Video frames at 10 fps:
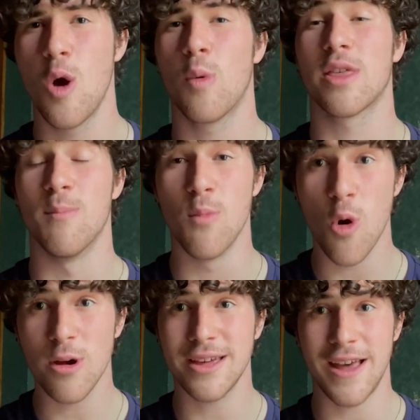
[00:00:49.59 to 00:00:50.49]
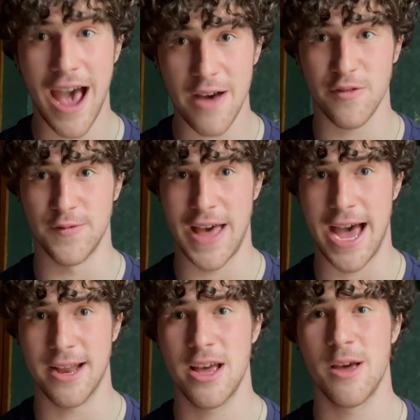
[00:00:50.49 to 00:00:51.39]
with more than half of
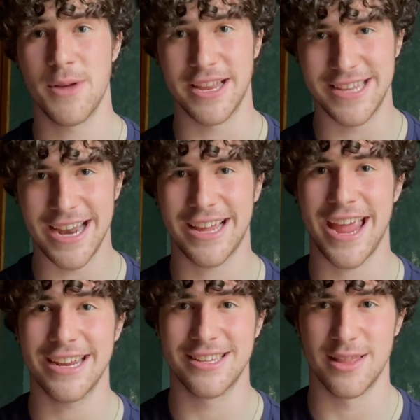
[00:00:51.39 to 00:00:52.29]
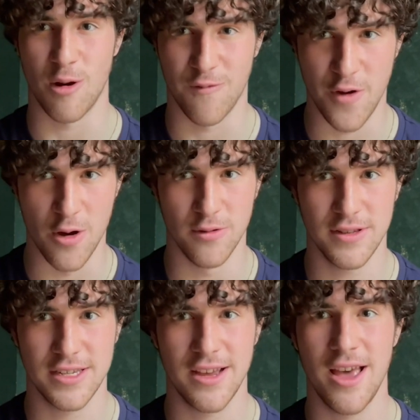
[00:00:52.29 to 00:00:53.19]
that being dedicated to their
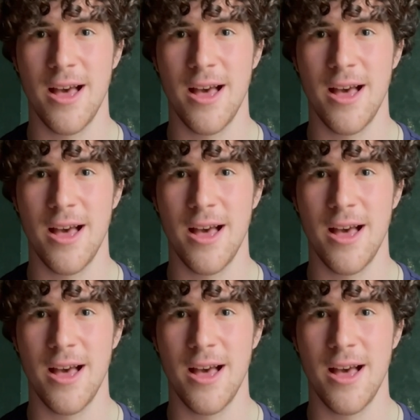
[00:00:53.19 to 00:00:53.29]
phones.